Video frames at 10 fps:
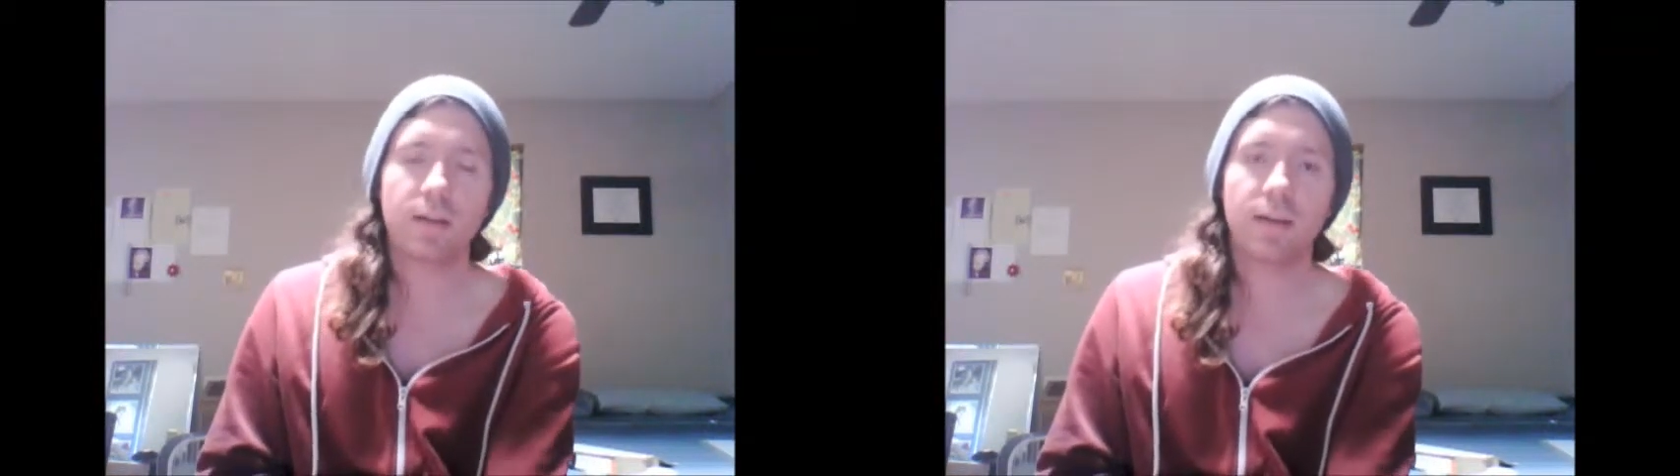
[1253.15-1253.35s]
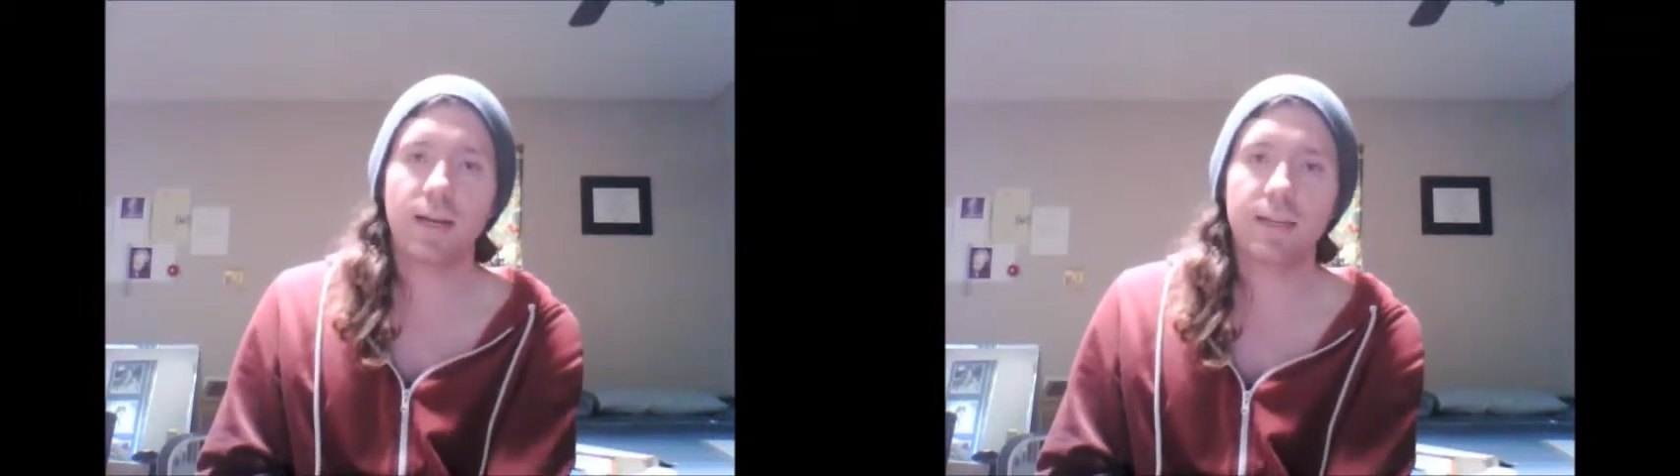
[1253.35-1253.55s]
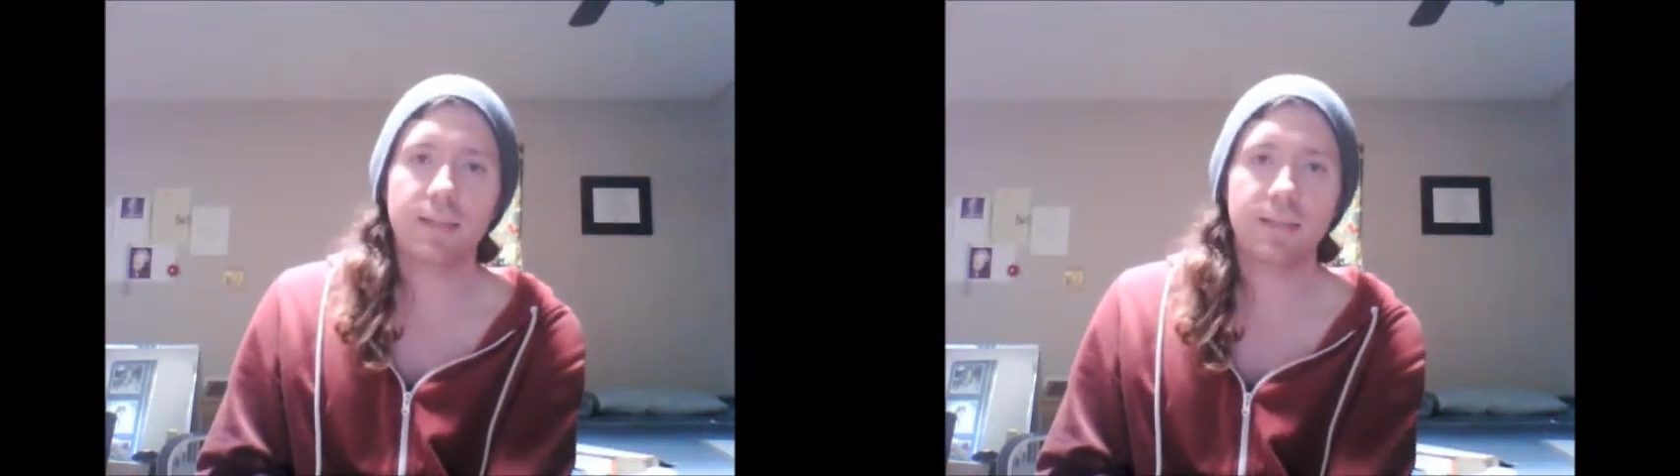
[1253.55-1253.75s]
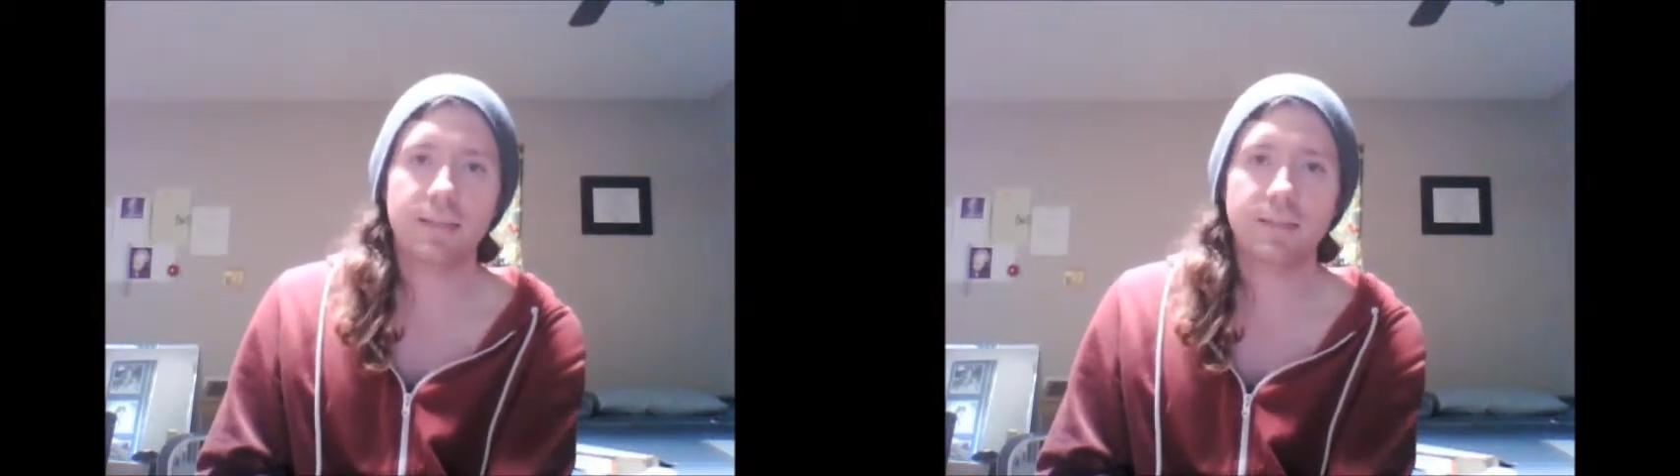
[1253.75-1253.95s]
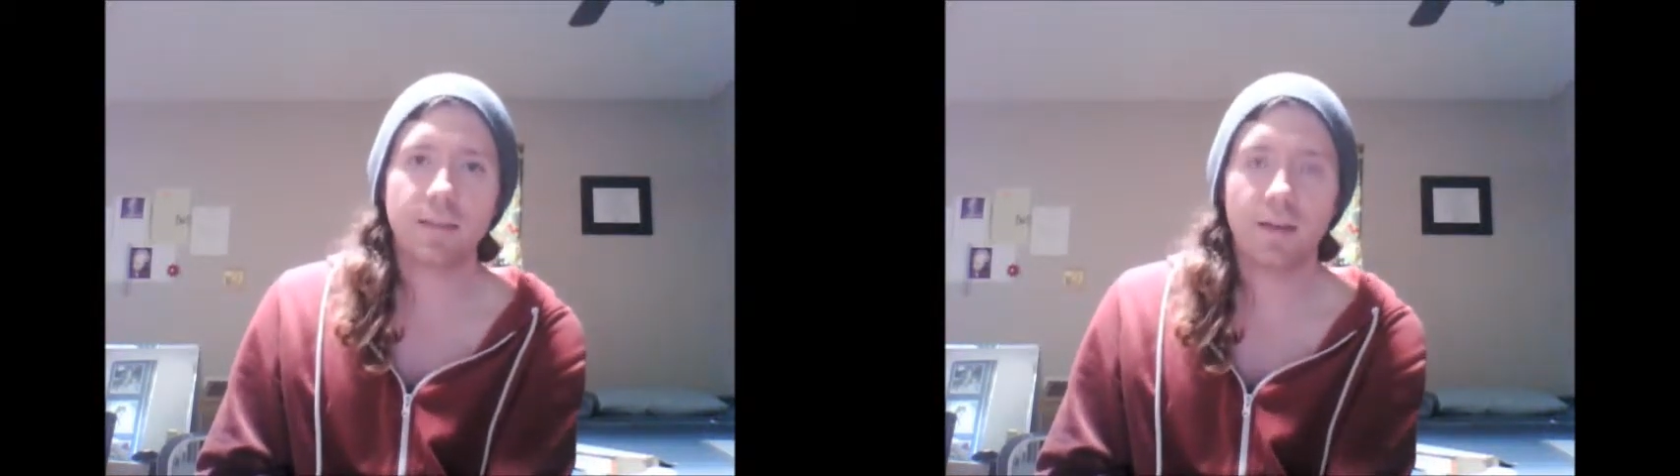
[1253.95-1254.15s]
ideas
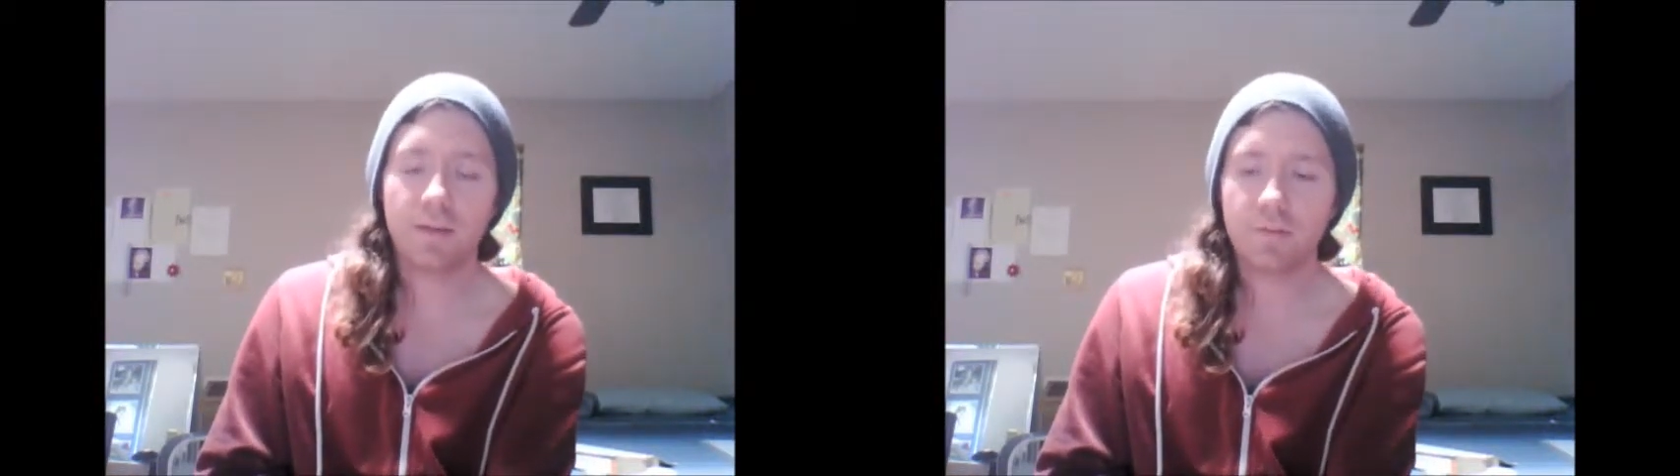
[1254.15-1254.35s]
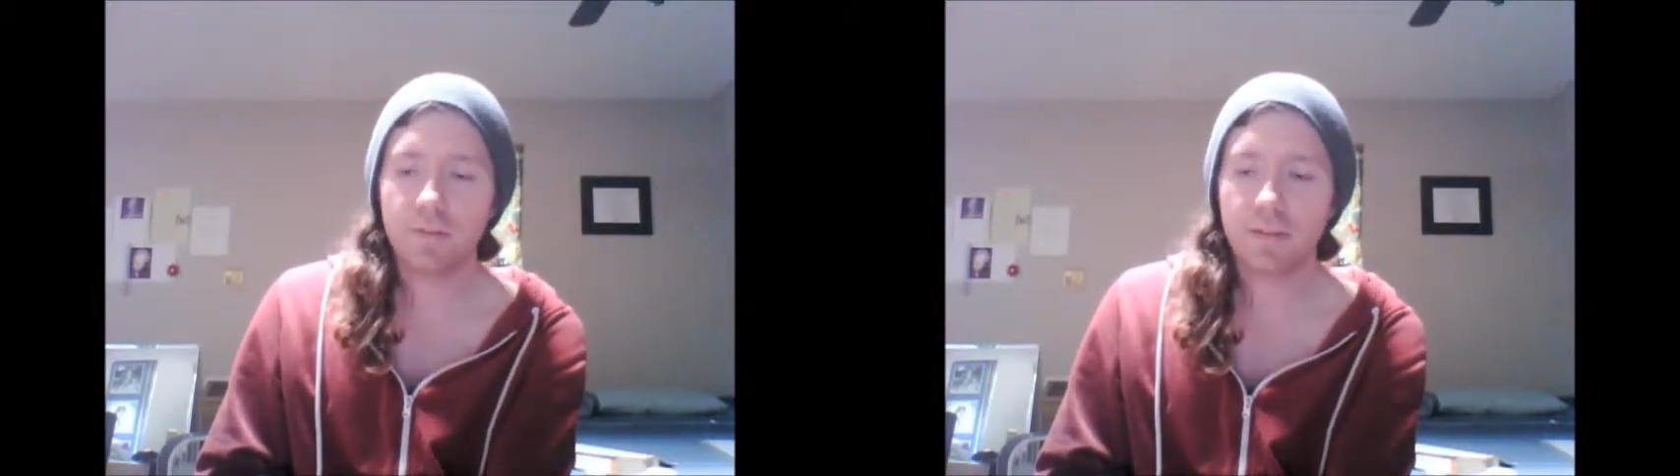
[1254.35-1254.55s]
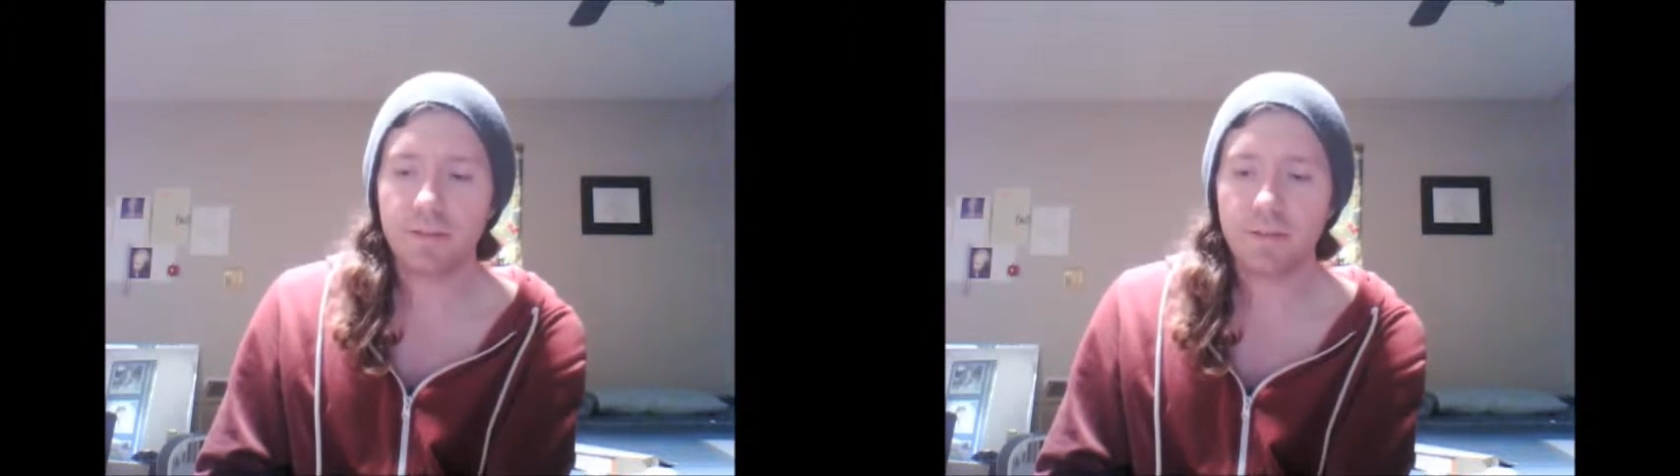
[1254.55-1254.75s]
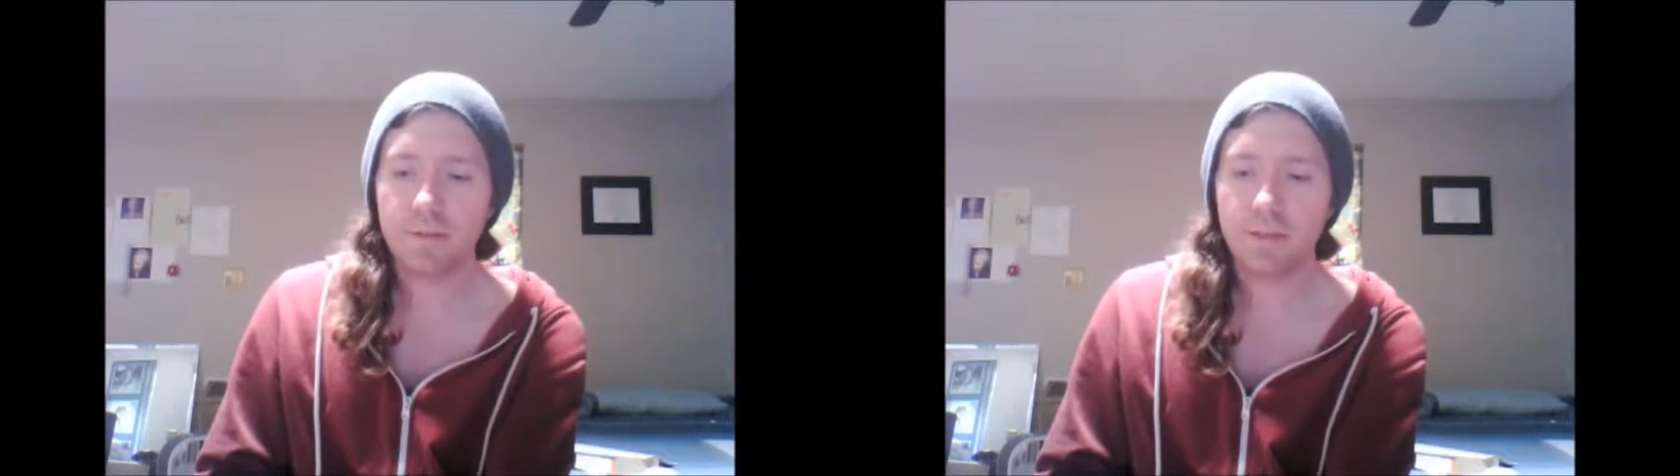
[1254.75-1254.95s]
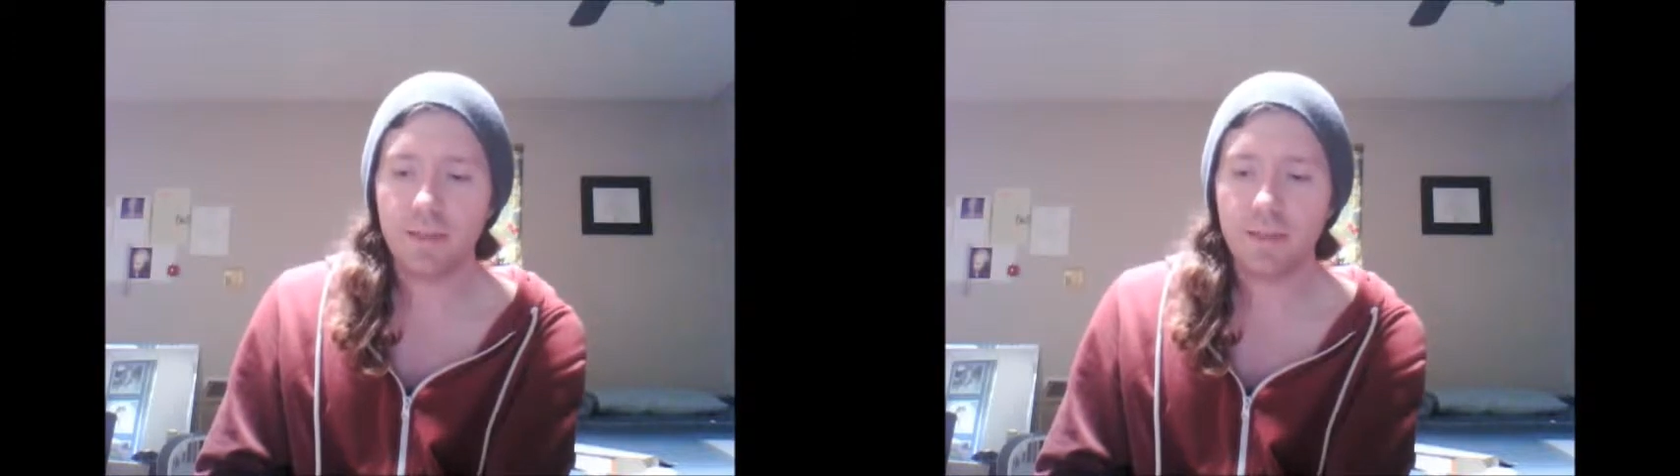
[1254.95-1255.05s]
to offer you.